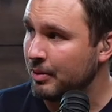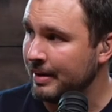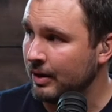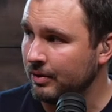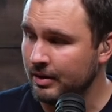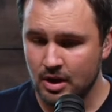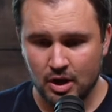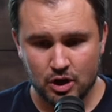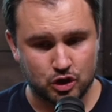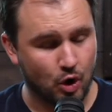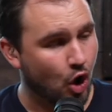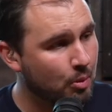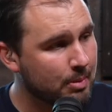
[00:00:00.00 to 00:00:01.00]
belt mm-hmm.
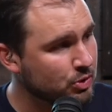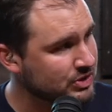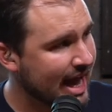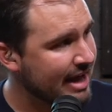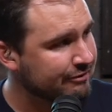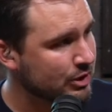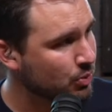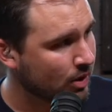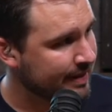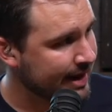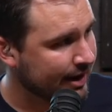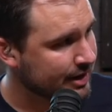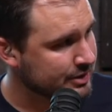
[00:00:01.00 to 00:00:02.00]
so almost everyone
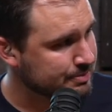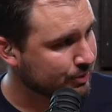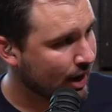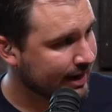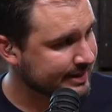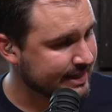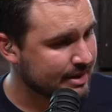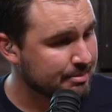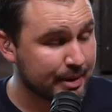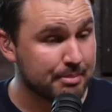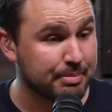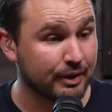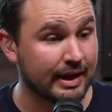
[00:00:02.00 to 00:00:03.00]
there is protestant
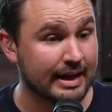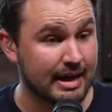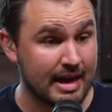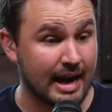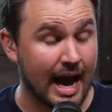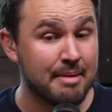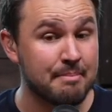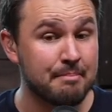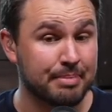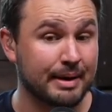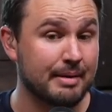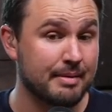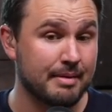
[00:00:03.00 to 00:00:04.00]
but but like and i'm
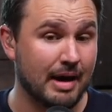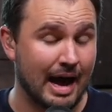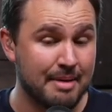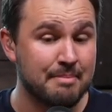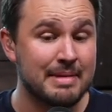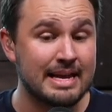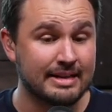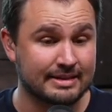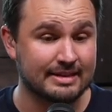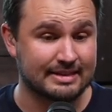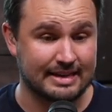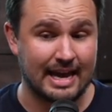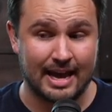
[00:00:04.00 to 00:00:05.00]
but i mean to
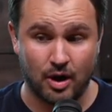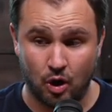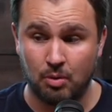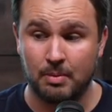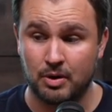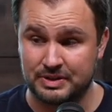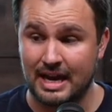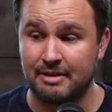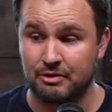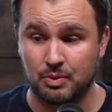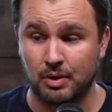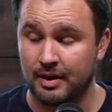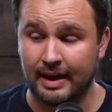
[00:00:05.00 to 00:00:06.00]
say almost
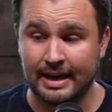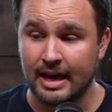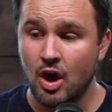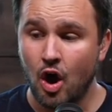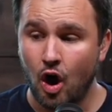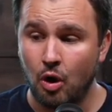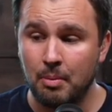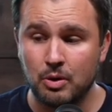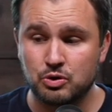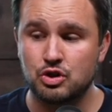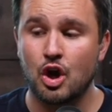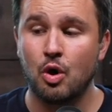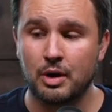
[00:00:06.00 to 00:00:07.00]
everyone like almost
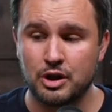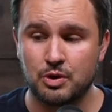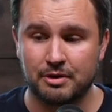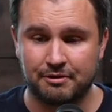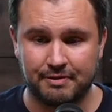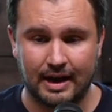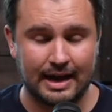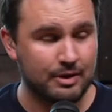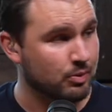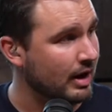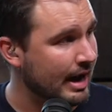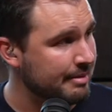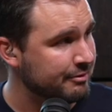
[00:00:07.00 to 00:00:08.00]
no one you would find
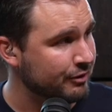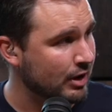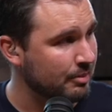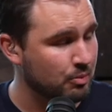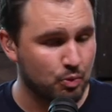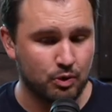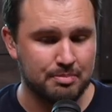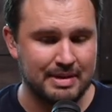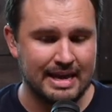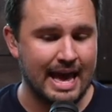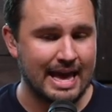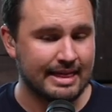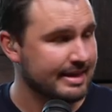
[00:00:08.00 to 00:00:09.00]
where i'm from would be
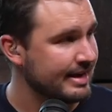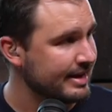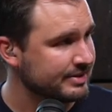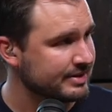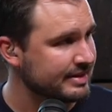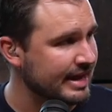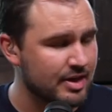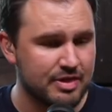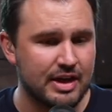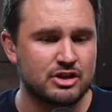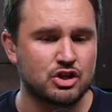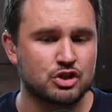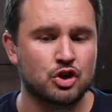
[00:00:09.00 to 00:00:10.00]
atheist they
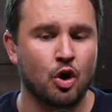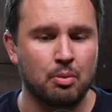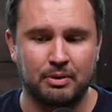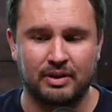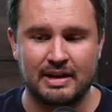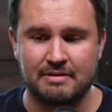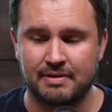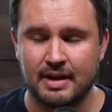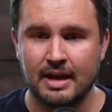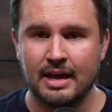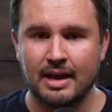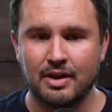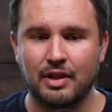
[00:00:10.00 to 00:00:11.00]
they just don't believe
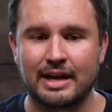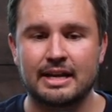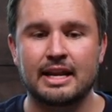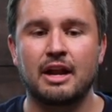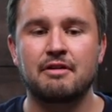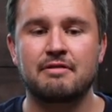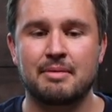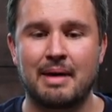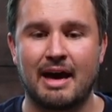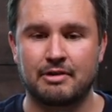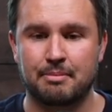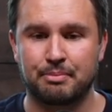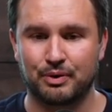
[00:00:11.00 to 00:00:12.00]
like none of them
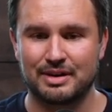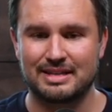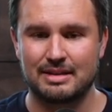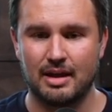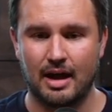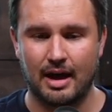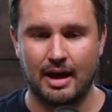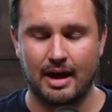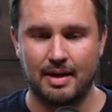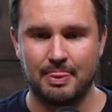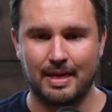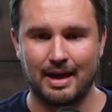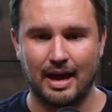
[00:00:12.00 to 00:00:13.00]
have a pre, uh,
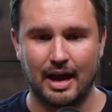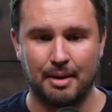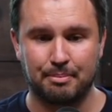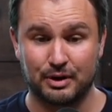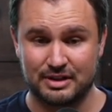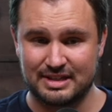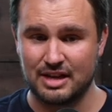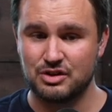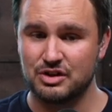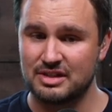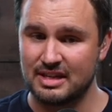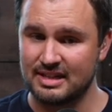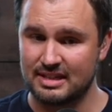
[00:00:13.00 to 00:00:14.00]
a
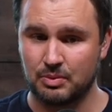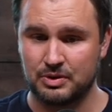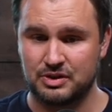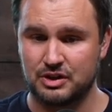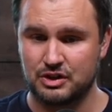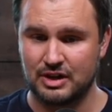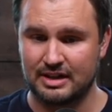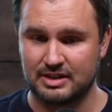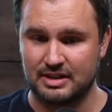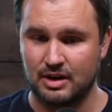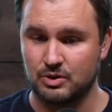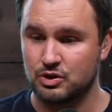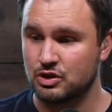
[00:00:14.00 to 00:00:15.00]
pretentiousness that would suggest
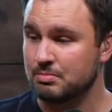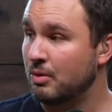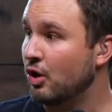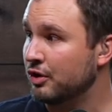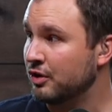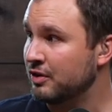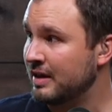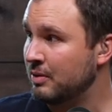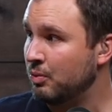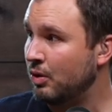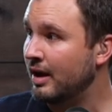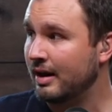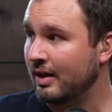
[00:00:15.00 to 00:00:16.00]
they're smarter than
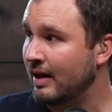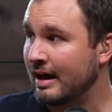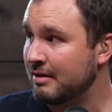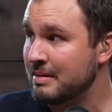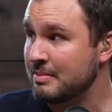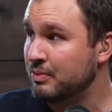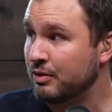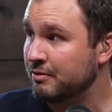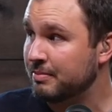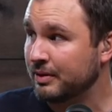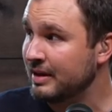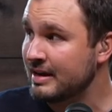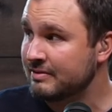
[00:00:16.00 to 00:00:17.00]
what a lot of people have
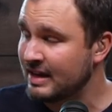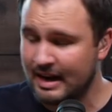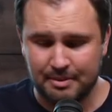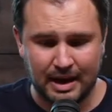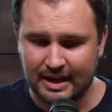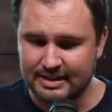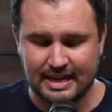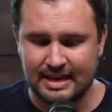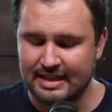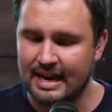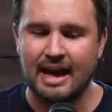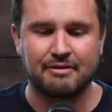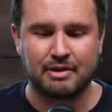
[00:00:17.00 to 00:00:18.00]
believed. And I'm not saying
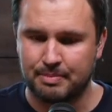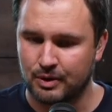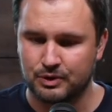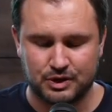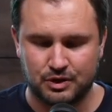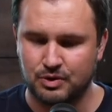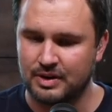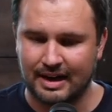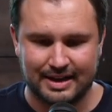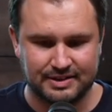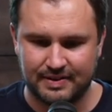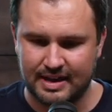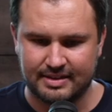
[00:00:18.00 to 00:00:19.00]
that every person who
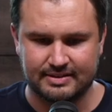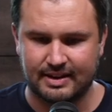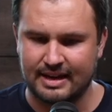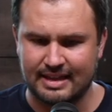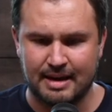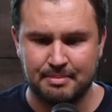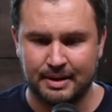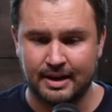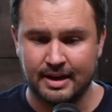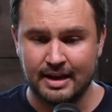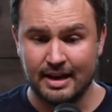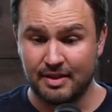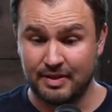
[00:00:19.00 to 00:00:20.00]
denies faith is like that, but
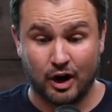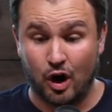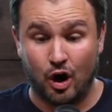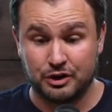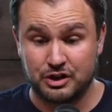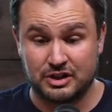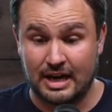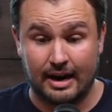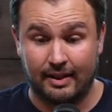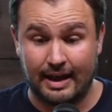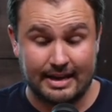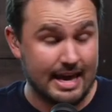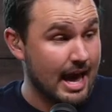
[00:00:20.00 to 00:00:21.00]
they're all just kind of
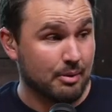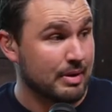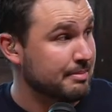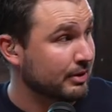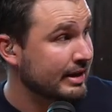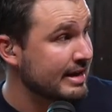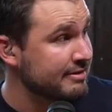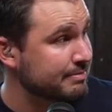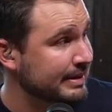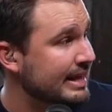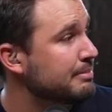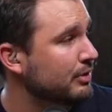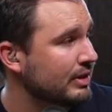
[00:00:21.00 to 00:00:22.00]
like, yeah, we believe, but
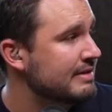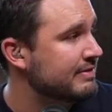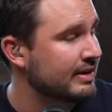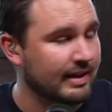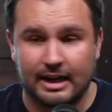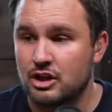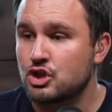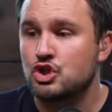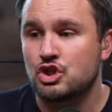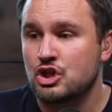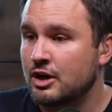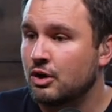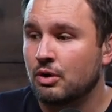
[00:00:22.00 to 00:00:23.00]
they believe in like a
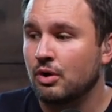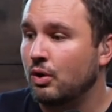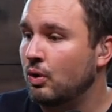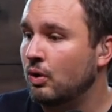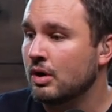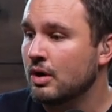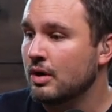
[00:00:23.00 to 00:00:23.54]
general